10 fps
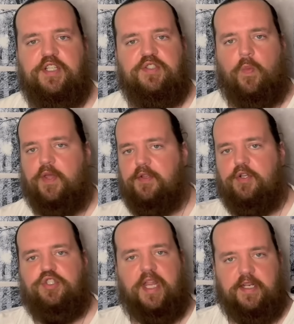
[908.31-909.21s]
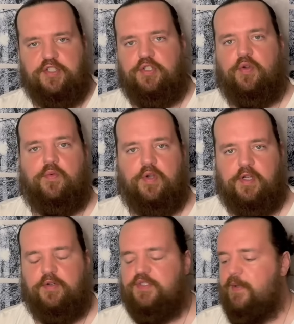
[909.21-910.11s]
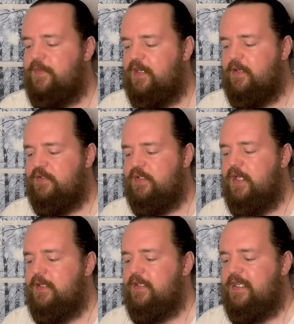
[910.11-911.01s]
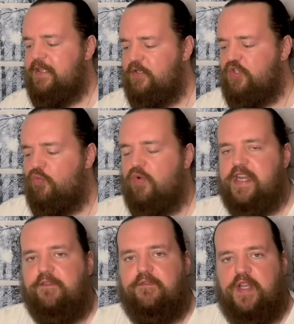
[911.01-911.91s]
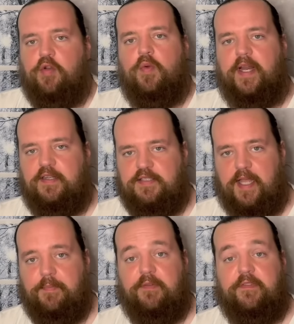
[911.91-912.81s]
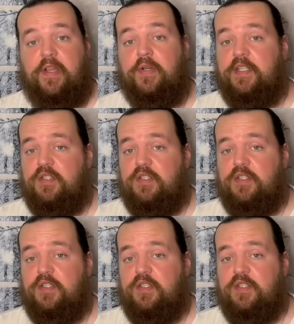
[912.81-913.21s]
So whether you're changing your look or something else, there's a reinvigorated type of feeling.